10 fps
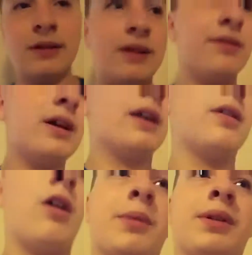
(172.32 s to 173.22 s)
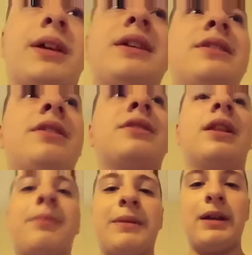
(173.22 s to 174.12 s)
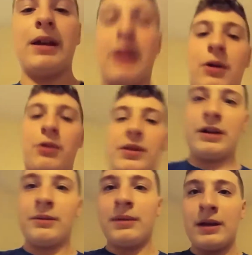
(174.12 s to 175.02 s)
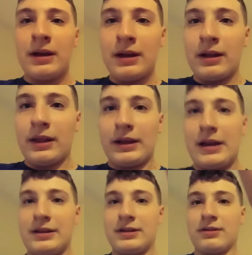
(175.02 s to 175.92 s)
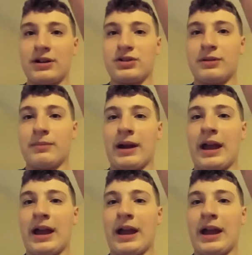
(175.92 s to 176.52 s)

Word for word: He's definitely gotten calmer. Like, he still doesn't like me holding him. Like, he scratched up my